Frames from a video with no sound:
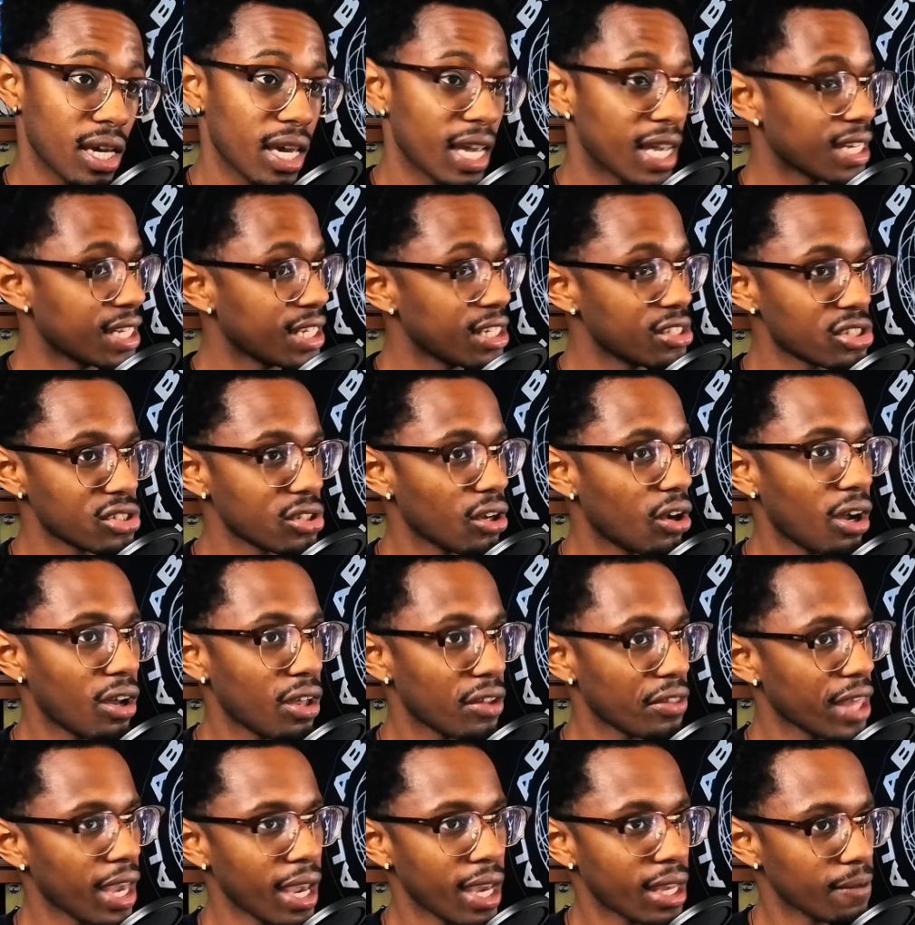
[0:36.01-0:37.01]
And he
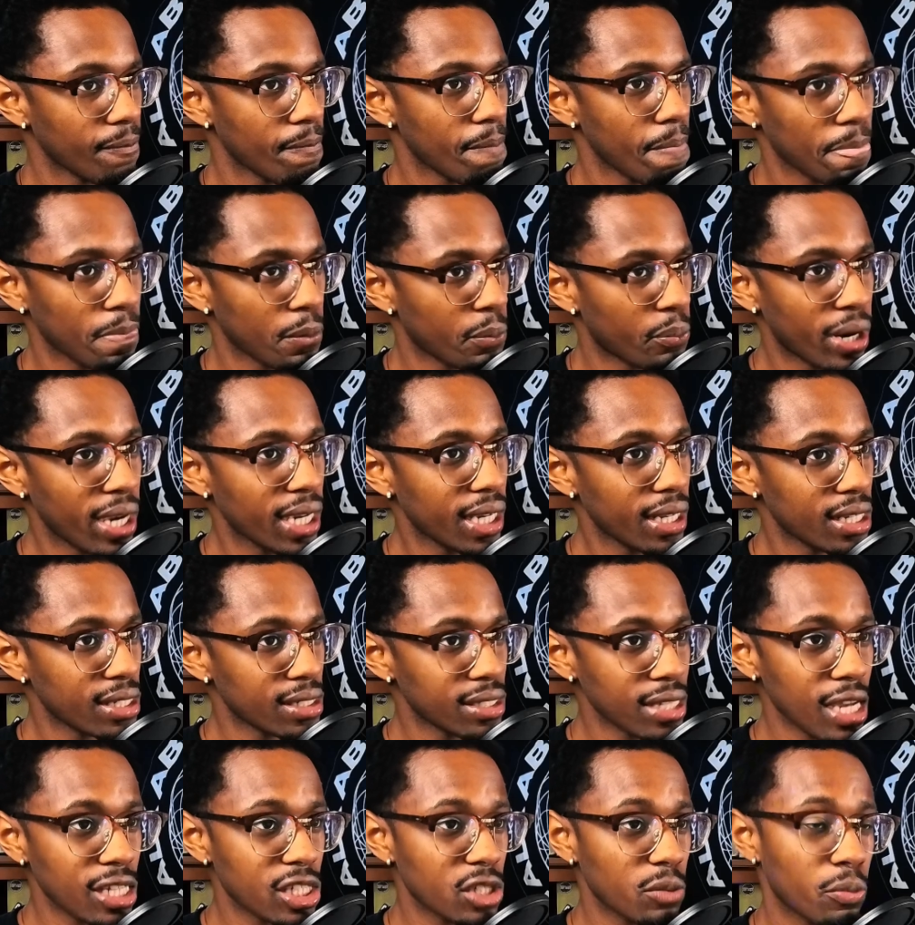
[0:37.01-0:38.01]
saw that breaking
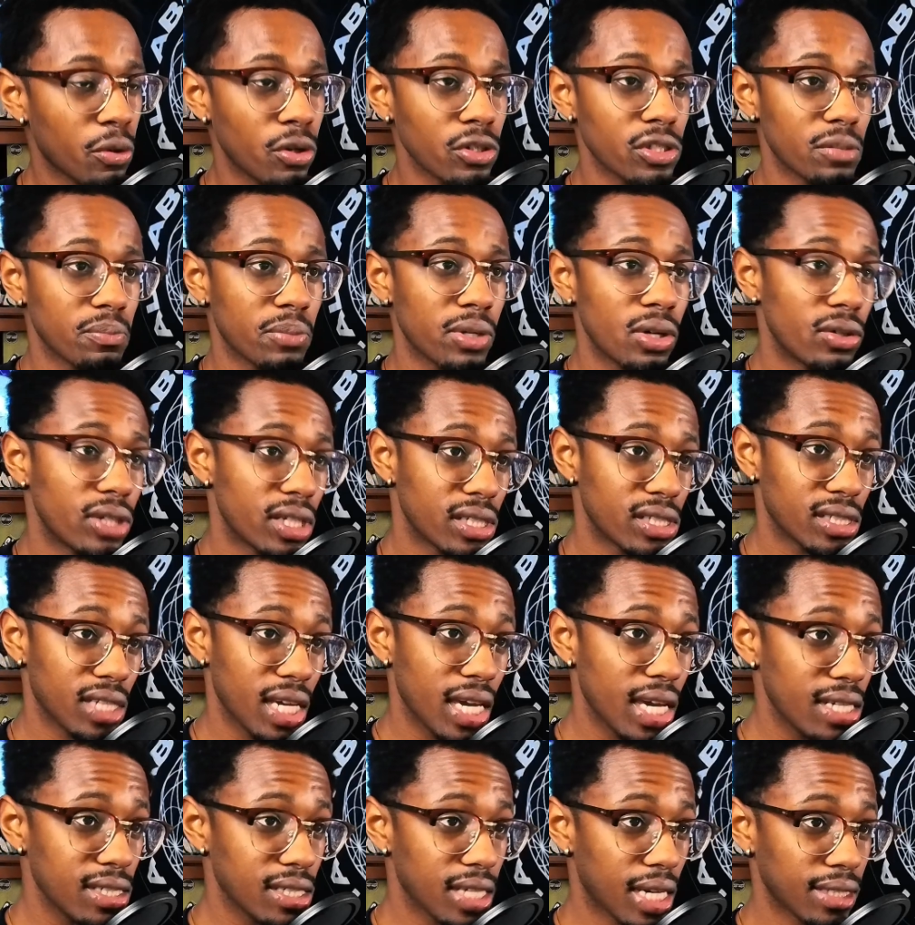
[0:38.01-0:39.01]
is not supposed to be on the
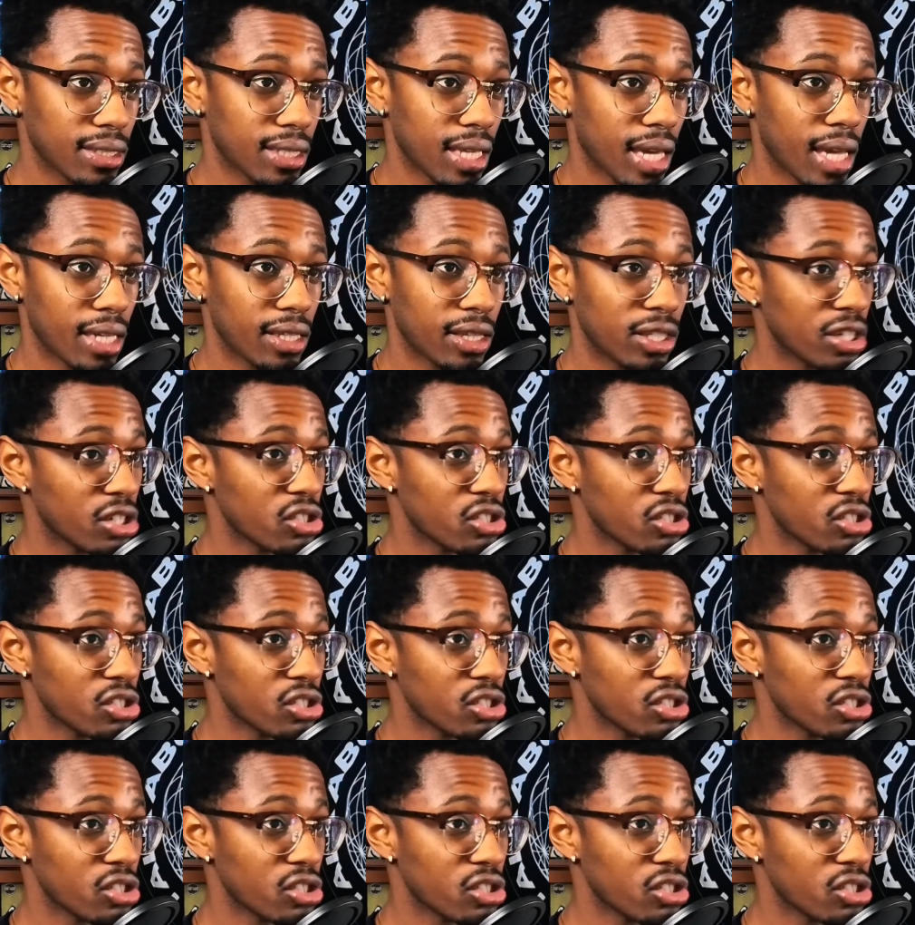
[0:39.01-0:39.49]
stage like that.